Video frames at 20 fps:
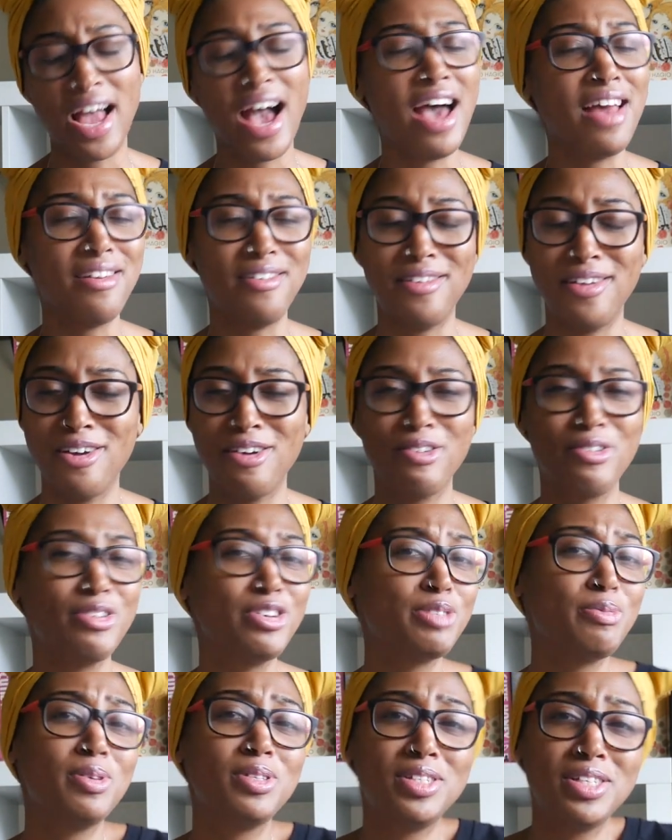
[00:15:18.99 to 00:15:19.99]
I don't know. We were
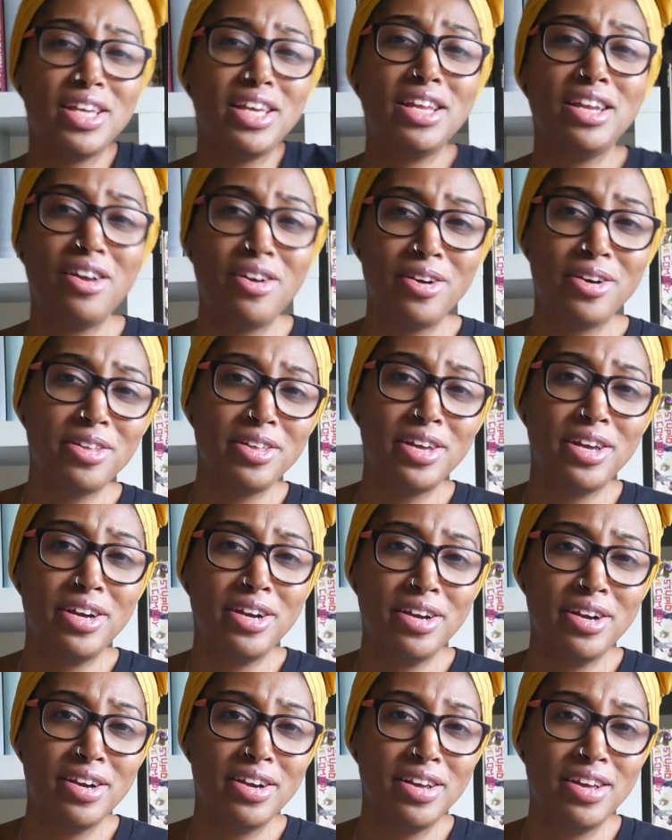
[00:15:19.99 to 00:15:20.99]
supposed to get it
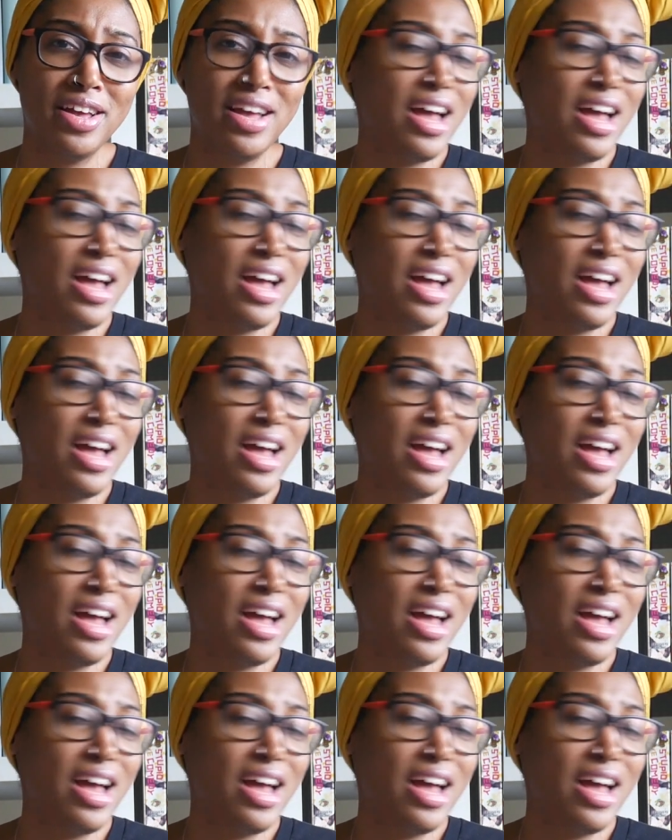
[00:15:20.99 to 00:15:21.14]
earlier,